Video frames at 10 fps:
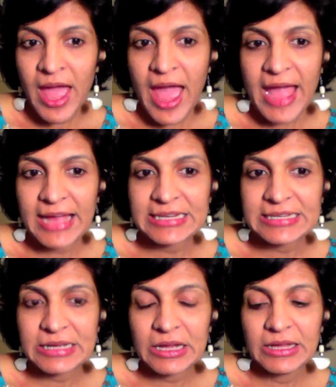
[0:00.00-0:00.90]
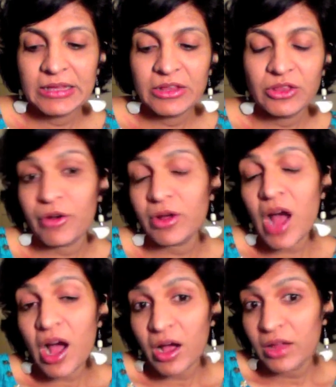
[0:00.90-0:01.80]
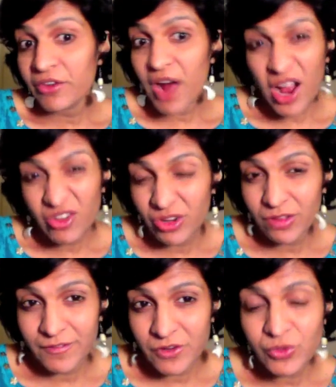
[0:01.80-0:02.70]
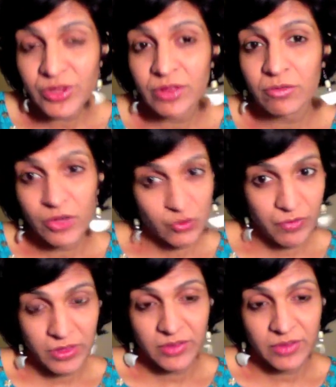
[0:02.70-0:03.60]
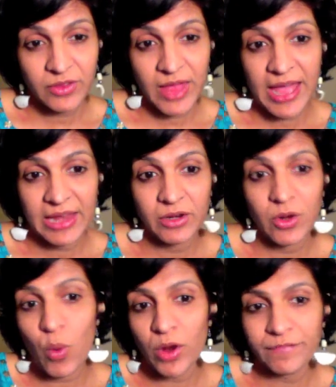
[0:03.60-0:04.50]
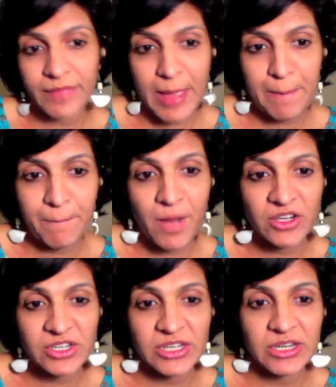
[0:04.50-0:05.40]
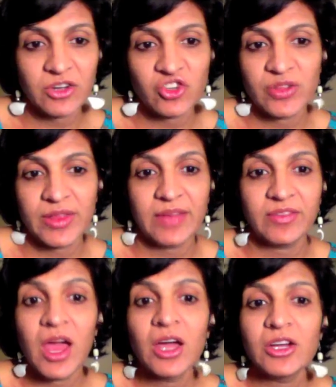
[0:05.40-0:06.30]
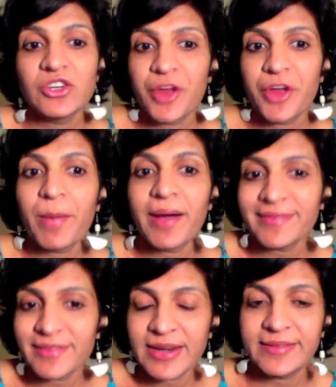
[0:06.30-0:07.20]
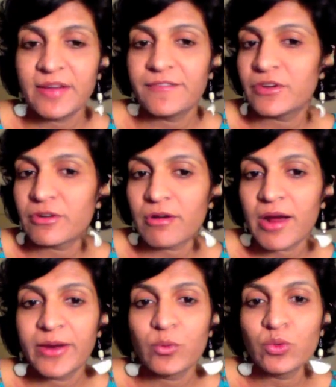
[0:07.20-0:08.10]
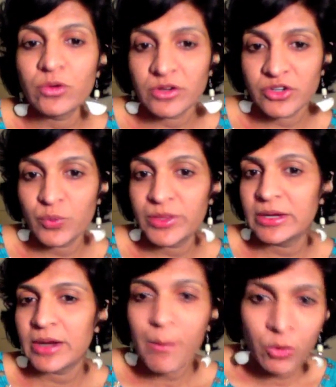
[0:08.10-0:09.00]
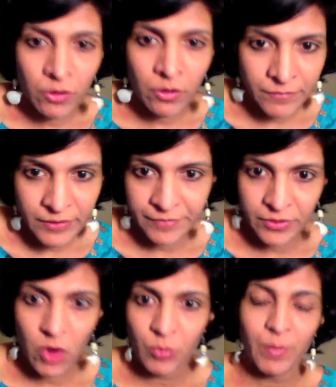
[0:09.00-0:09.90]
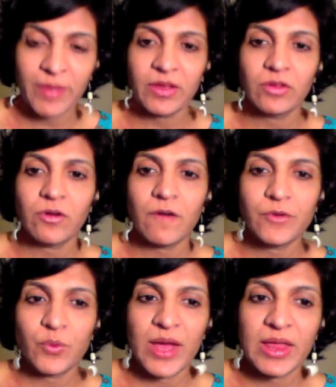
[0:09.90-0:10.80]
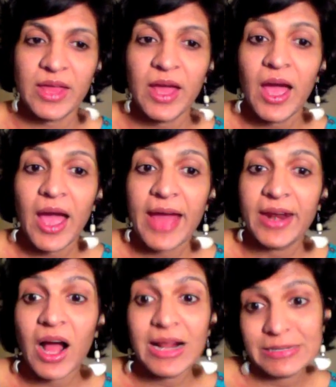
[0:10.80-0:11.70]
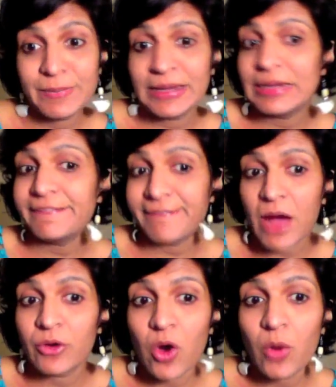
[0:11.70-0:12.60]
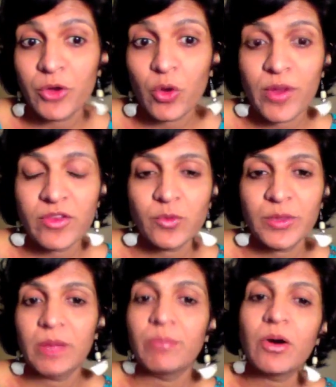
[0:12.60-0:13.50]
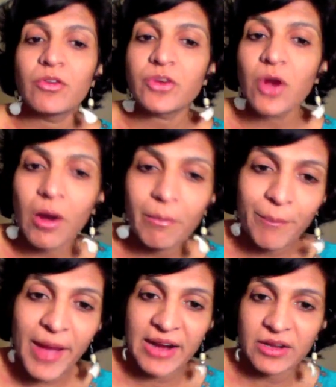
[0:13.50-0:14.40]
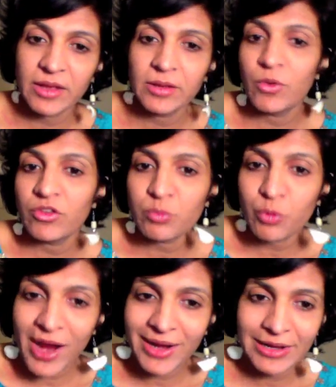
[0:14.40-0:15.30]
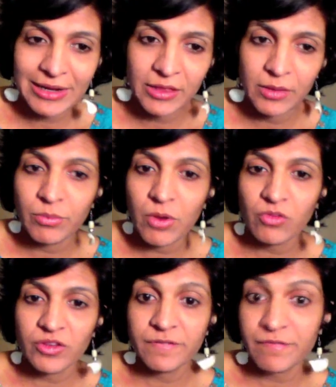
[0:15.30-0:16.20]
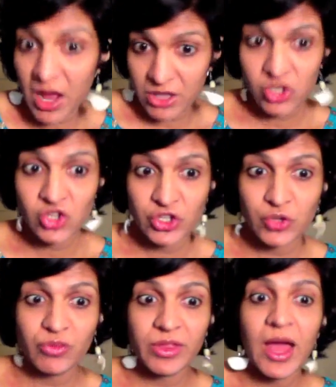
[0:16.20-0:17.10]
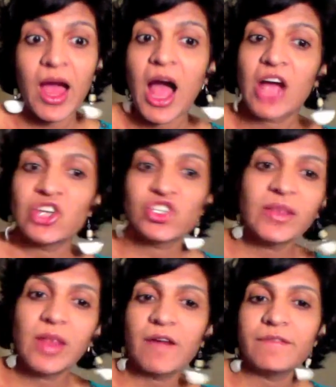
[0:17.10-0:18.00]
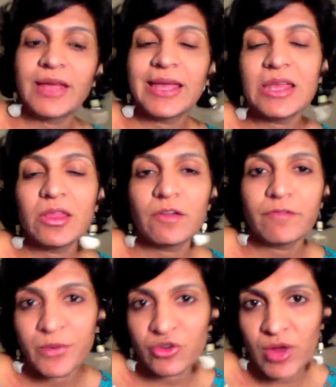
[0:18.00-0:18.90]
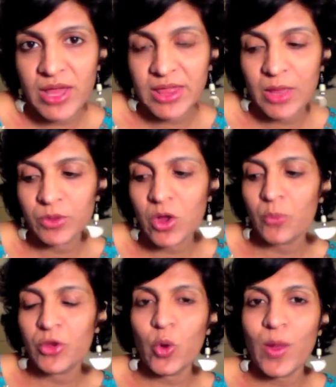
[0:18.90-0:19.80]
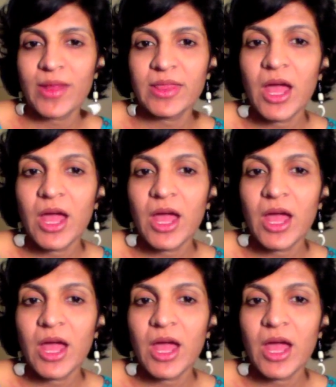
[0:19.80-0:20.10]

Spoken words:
And there are hundreds of students who use this, and one of them, Martina, she says, during my studies I've tried and worked with a number of different homeopathic softwares and ultimately found Homeoquest to be the most compact, the most practical, and the most fun to use. I just love the ease of repertorizing with Homeoquest.